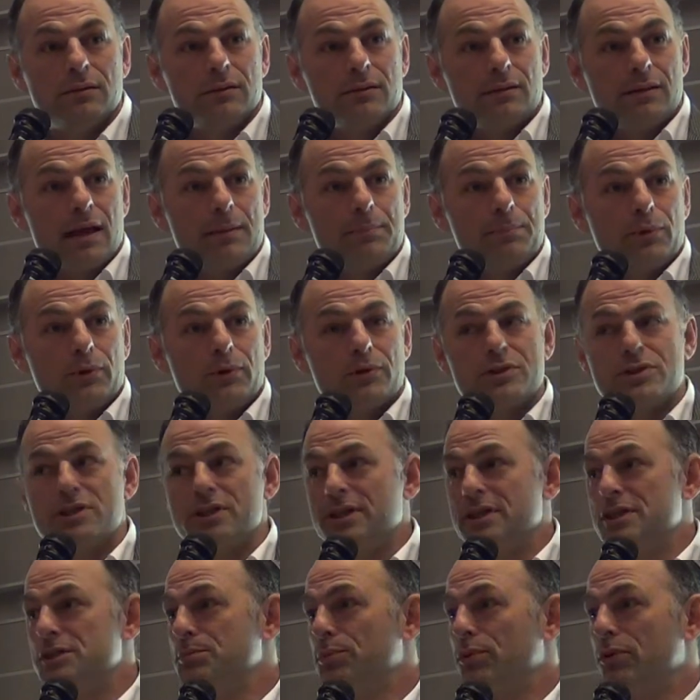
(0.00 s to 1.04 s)
that
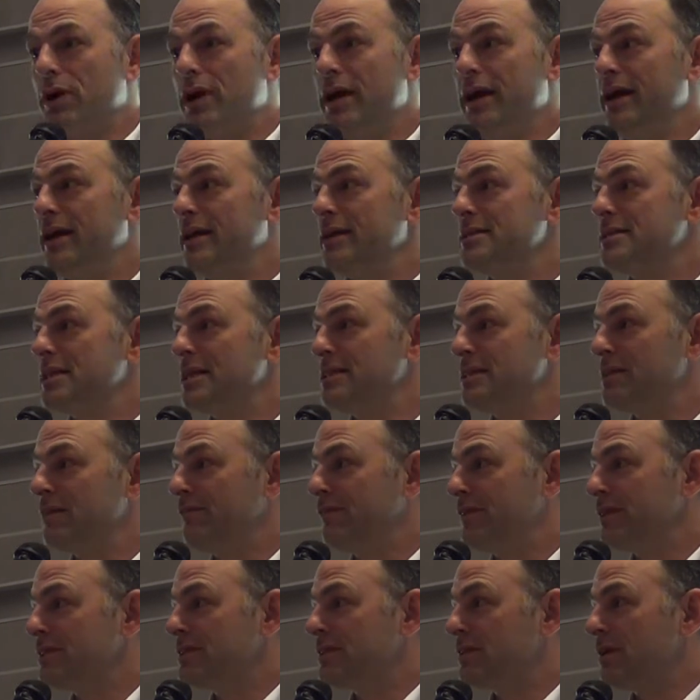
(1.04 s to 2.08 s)
person is praised as if
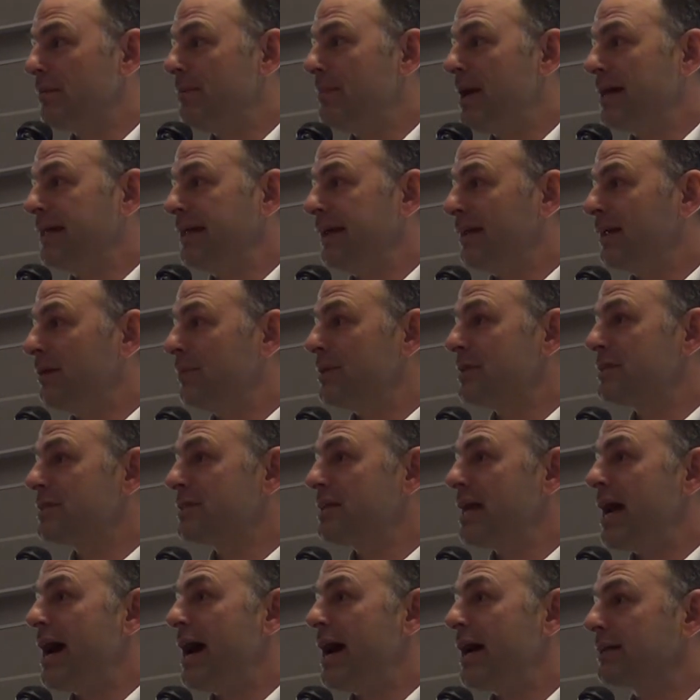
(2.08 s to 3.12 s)
it's some
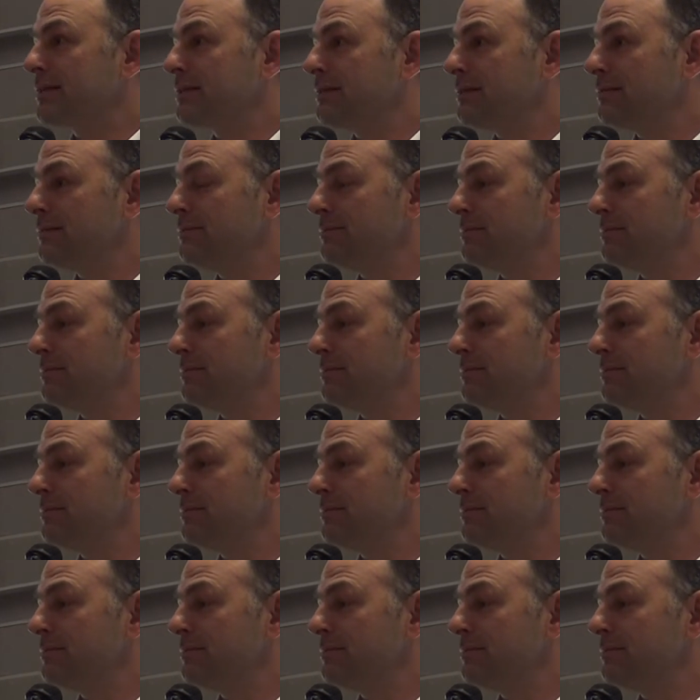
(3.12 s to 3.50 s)
magnanimous act.